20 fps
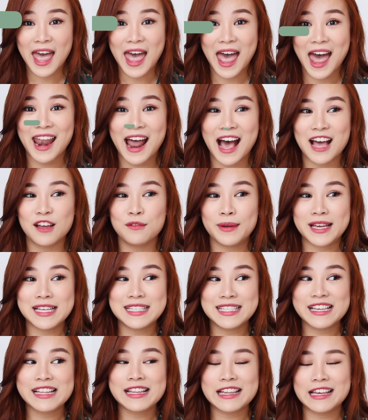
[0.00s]
And I
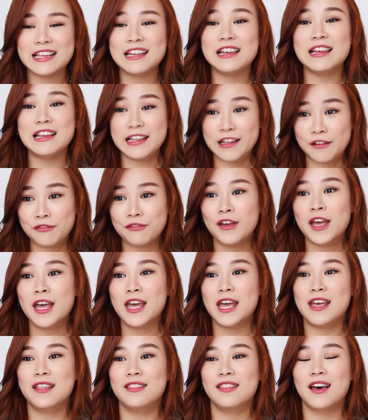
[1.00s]
basically live
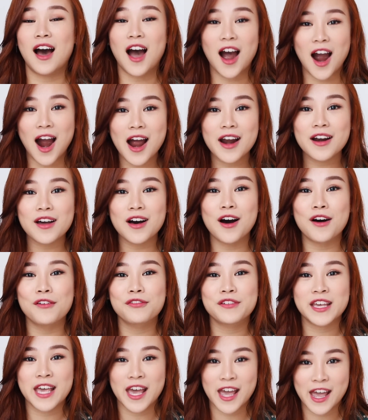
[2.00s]
in the heart of
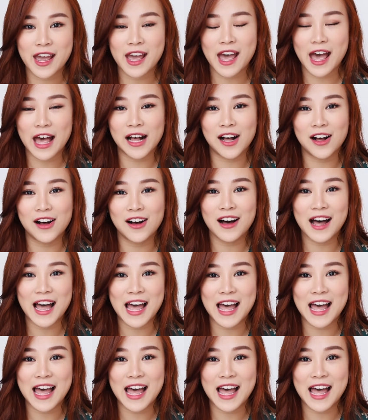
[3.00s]
KL,